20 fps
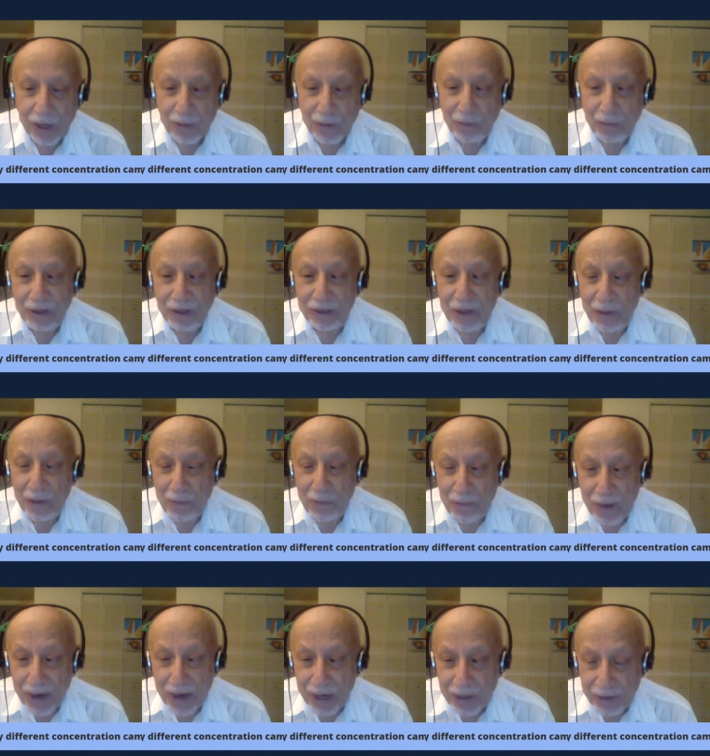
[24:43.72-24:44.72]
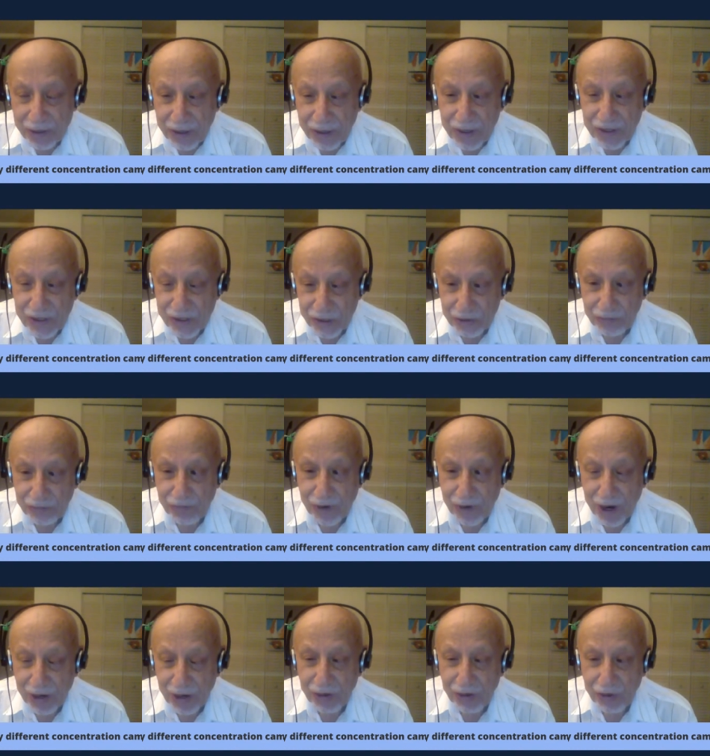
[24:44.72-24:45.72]
But the main reason
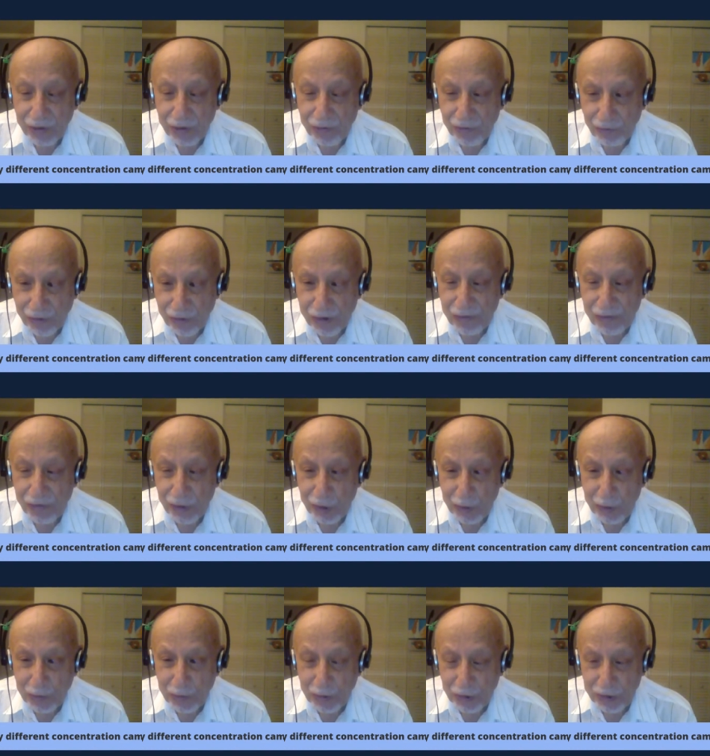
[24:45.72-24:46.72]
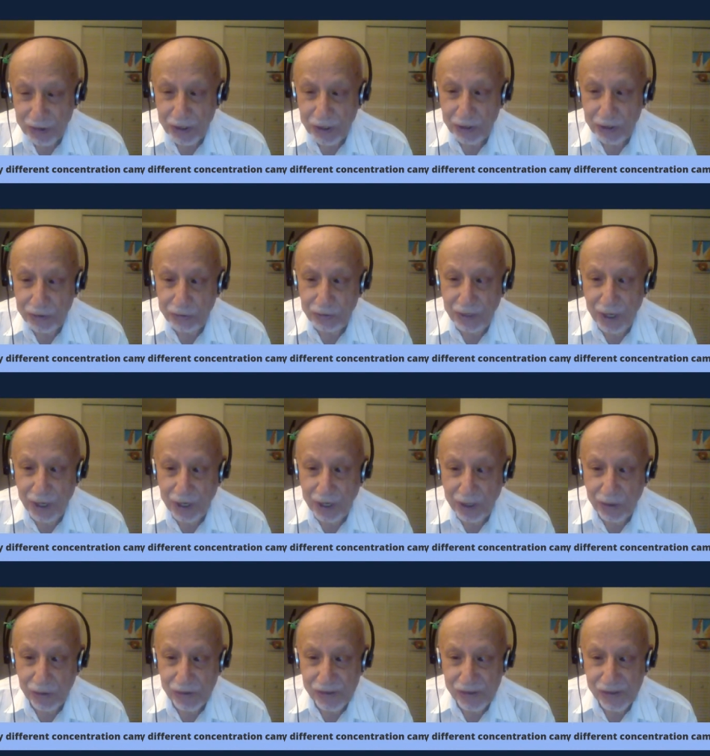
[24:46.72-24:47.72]
why the, we were put into the
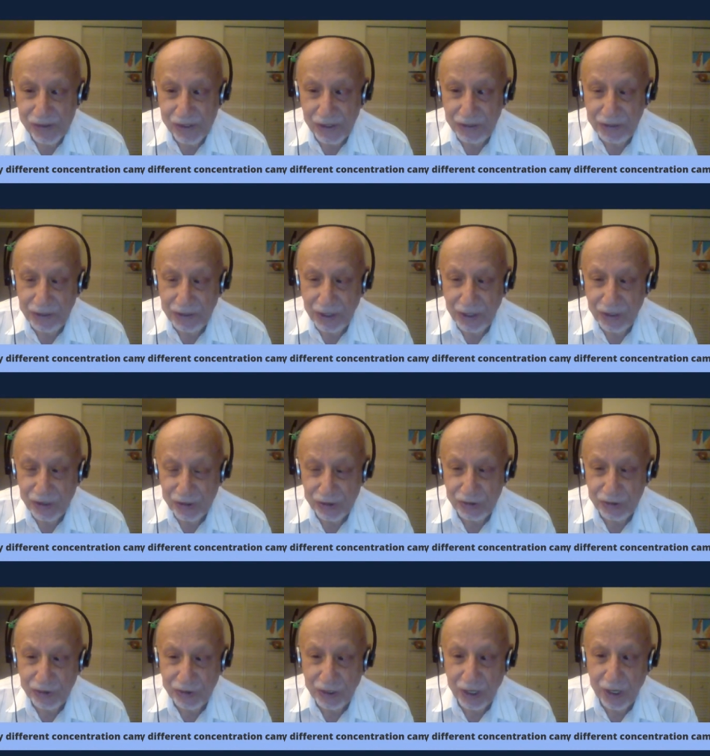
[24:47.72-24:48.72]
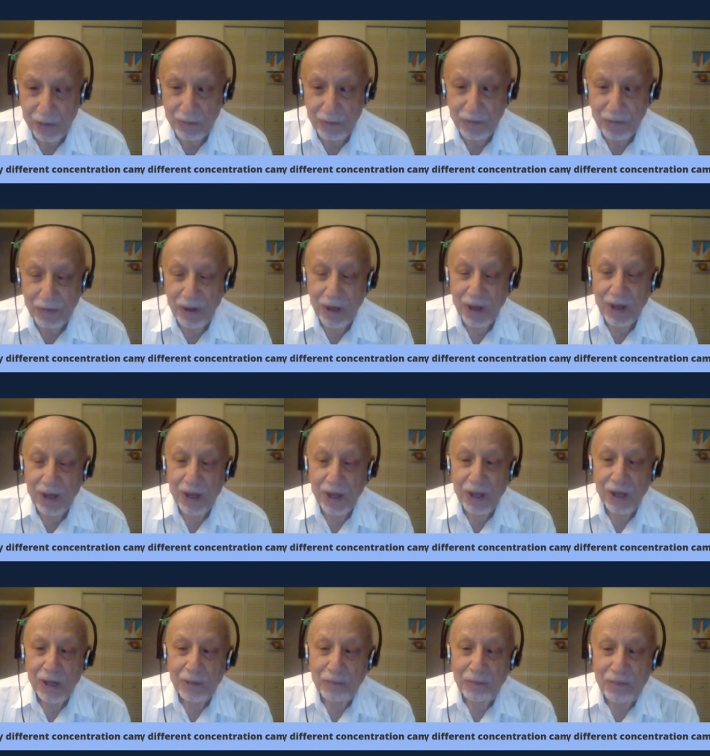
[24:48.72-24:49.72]
concentration camp
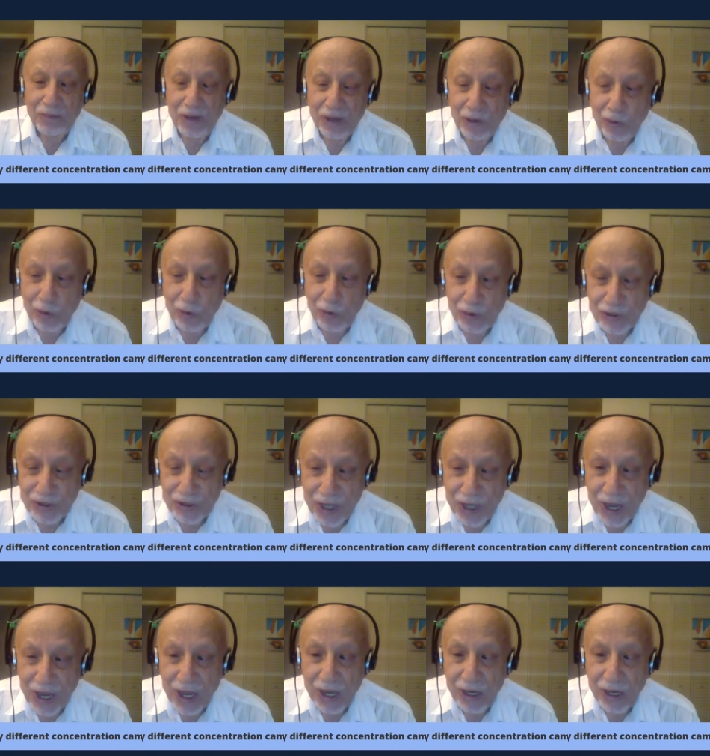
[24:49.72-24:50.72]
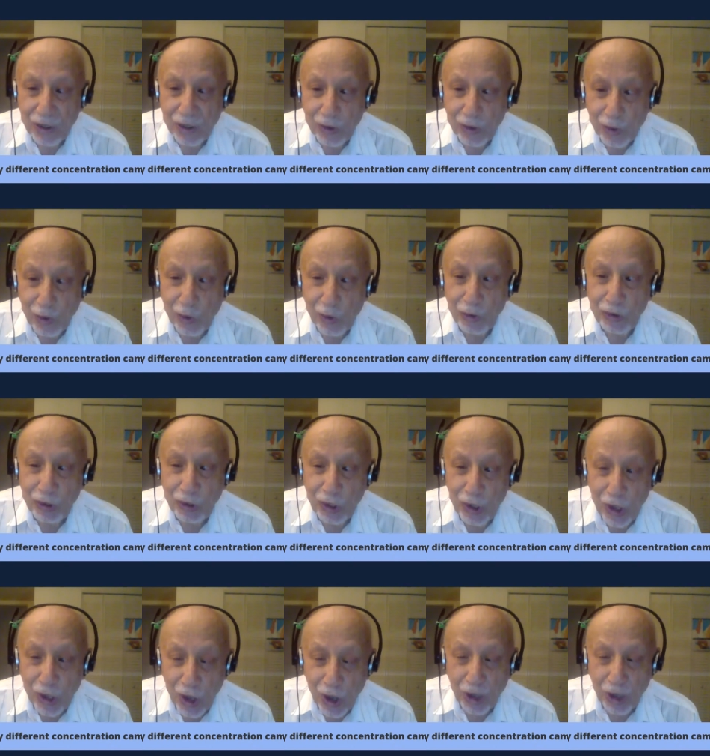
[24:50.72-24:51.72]
because they could
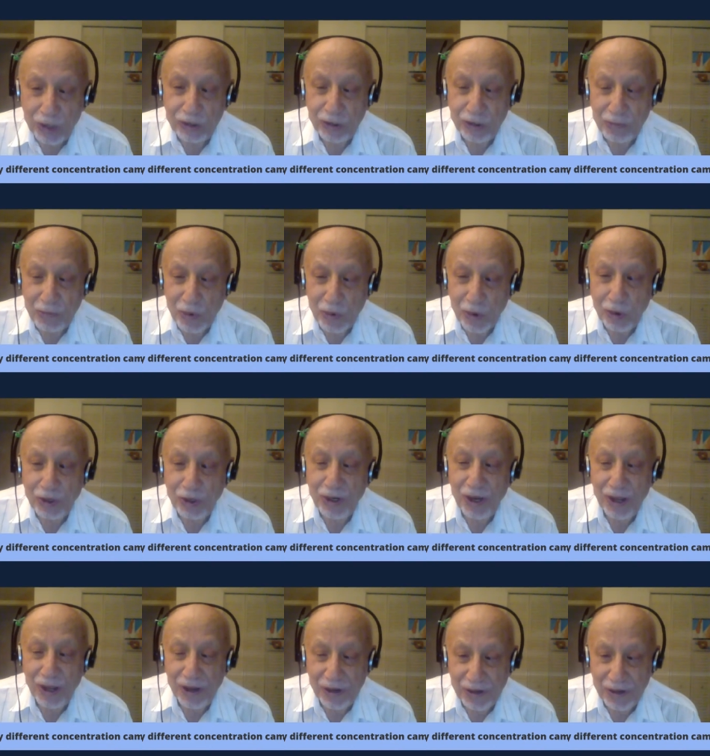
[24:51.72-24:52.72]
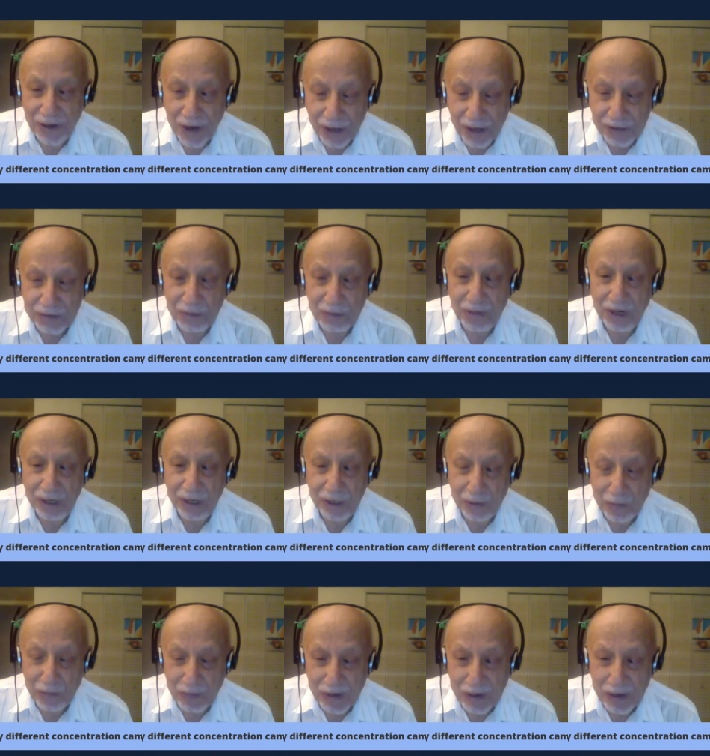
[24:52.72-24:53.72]
not murder that many
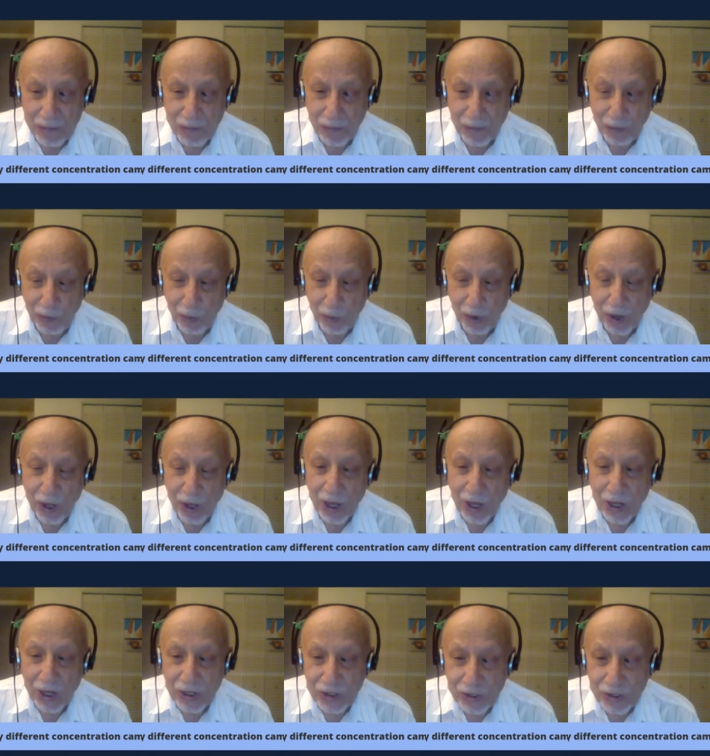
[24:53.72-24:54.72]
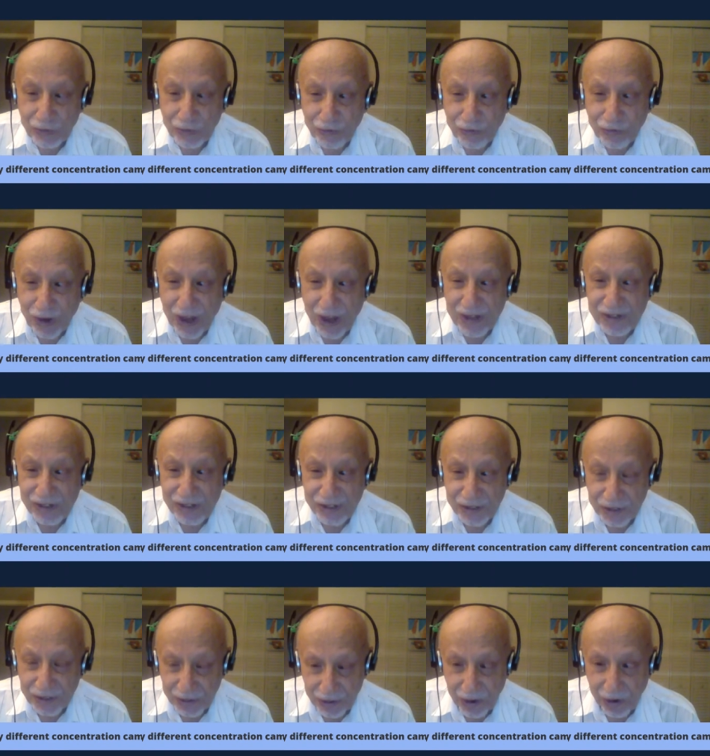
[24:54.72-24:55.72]
people fast
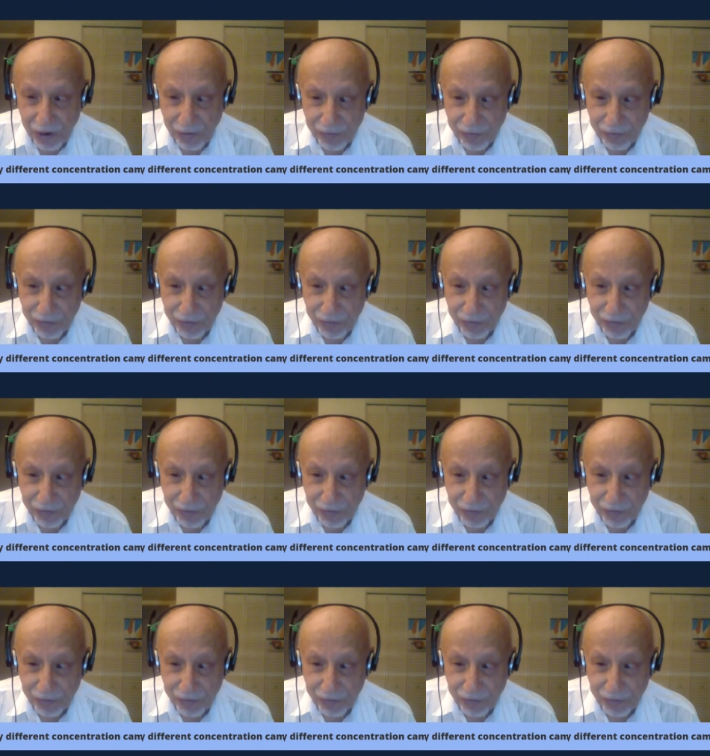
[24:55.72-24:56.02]
enough.